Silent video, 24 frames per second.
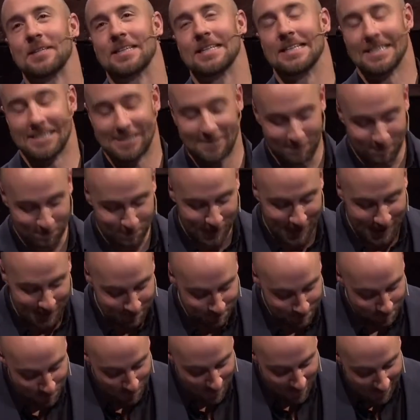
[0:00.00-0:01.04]
Um,
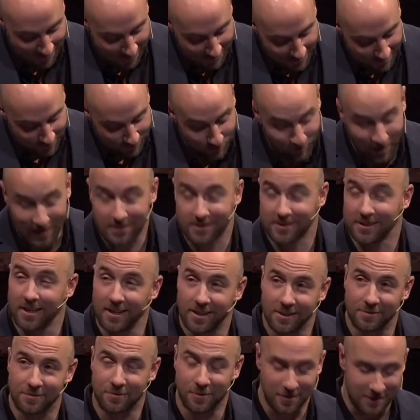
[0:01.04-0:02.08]
but for my
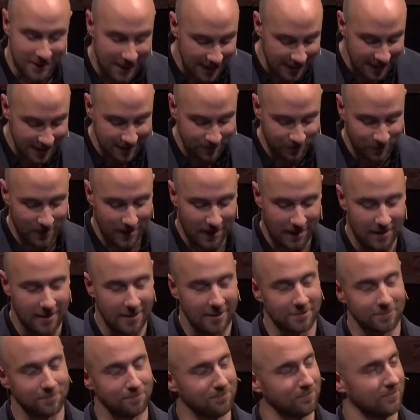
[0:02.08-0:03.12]
son, for Teddy,
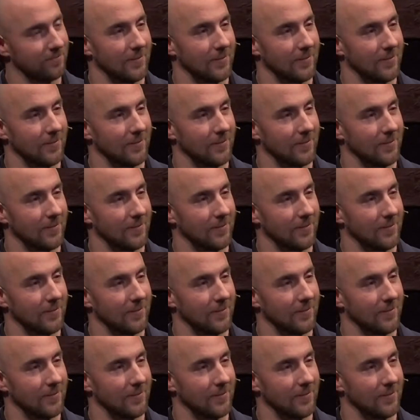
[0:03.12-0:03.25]
um,